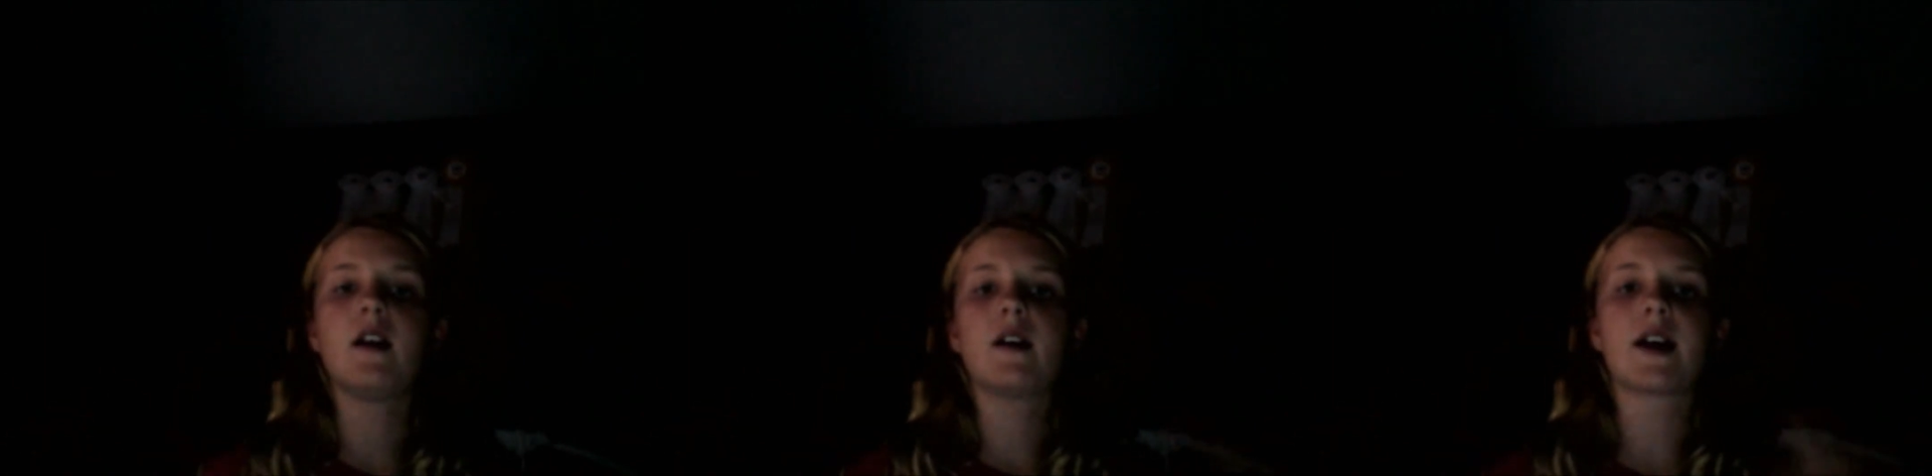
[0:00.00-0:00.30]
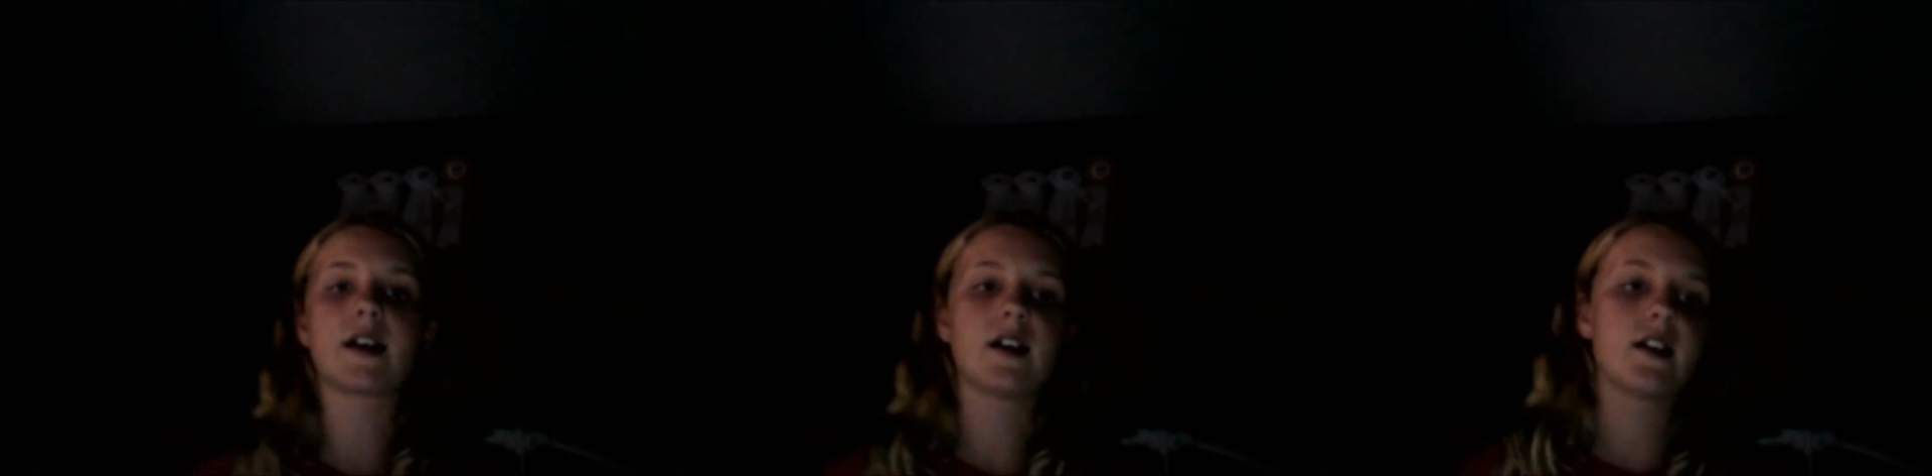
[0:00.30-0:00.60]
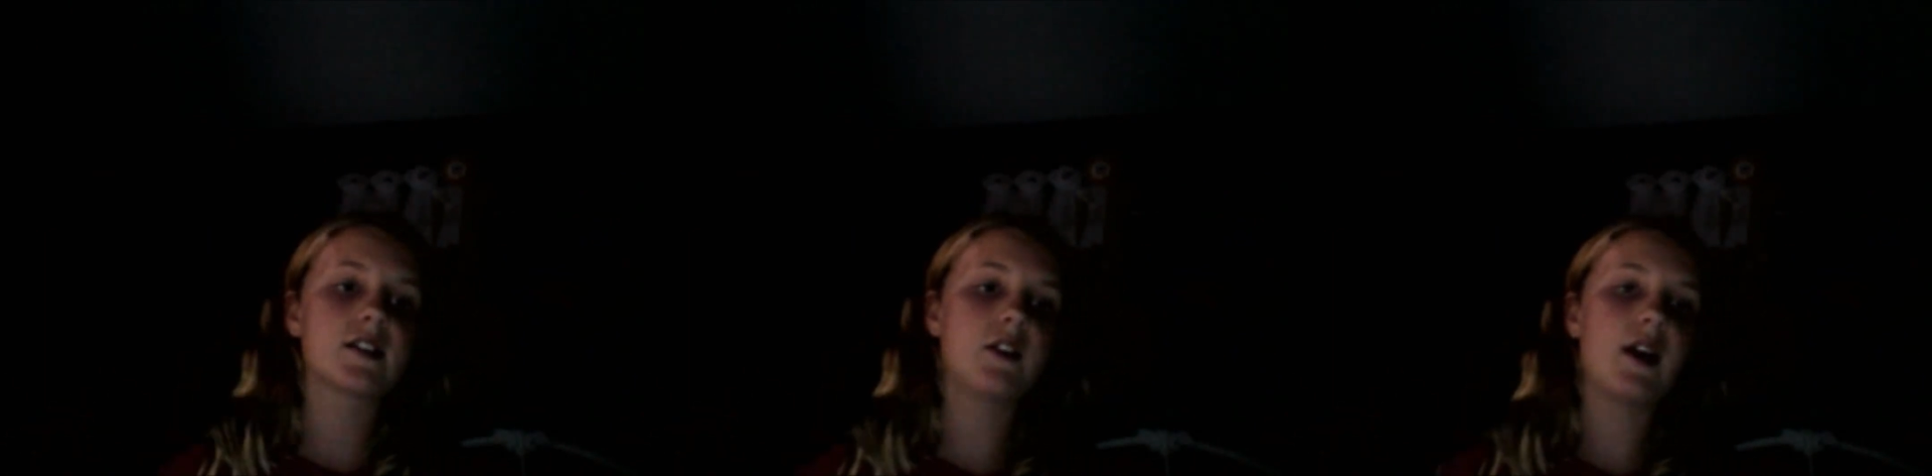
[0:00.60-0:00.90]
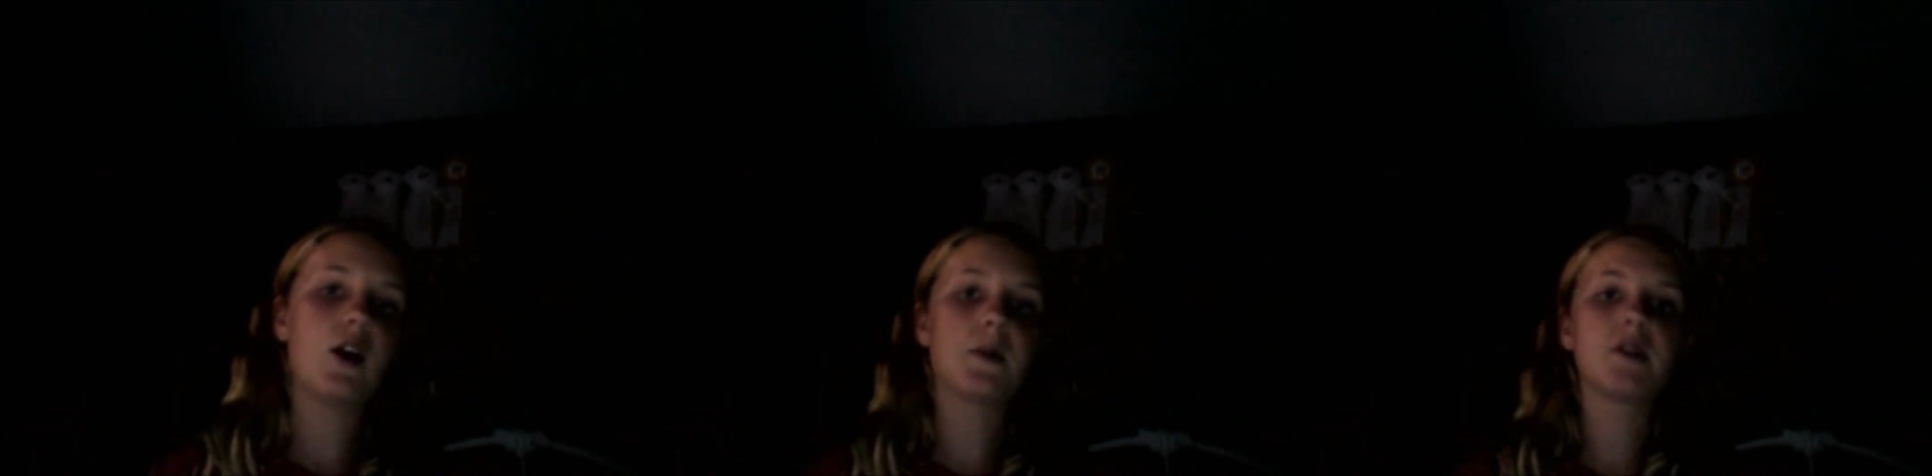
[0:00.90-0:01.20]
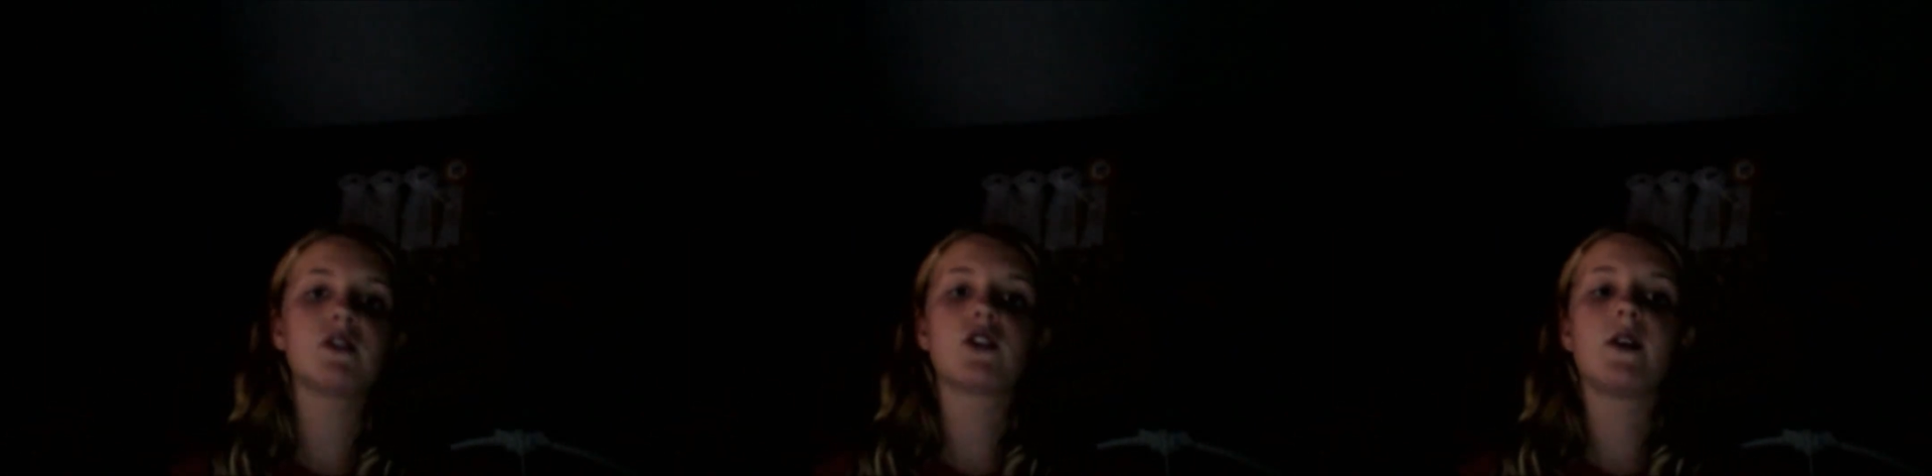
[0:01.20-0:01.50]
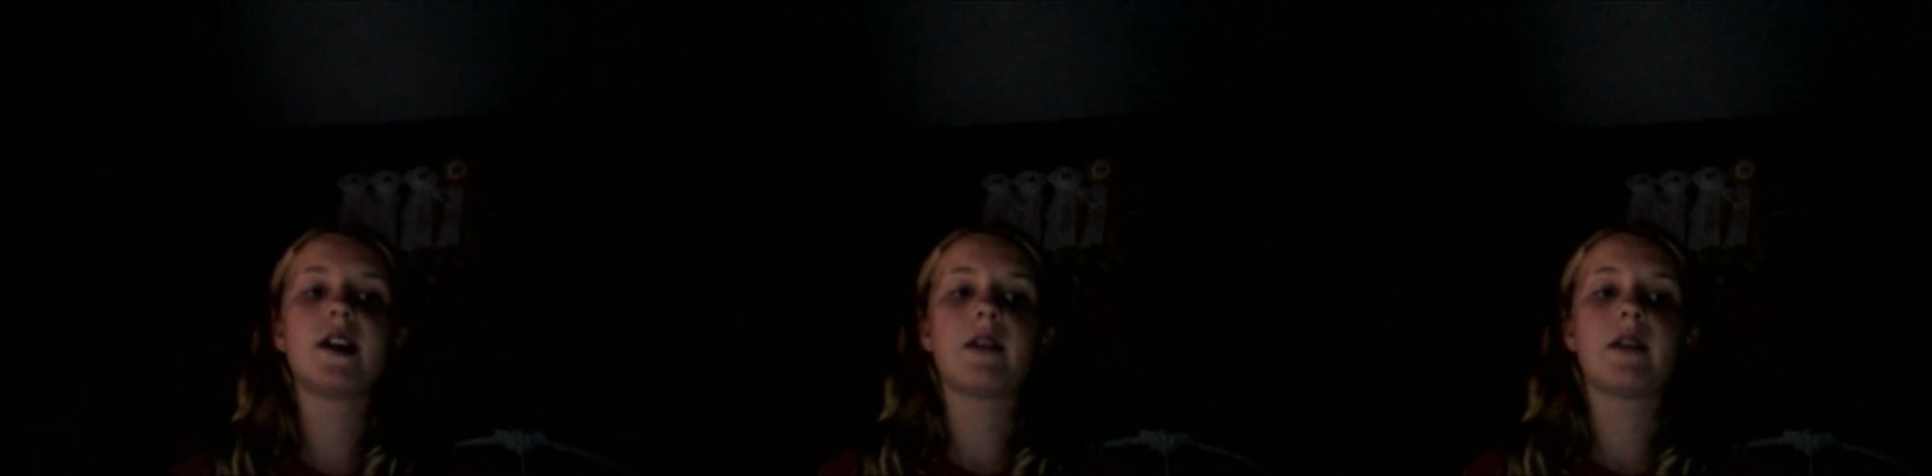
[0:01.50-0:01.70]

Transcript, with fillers: Okay, so I hope you enjoyed.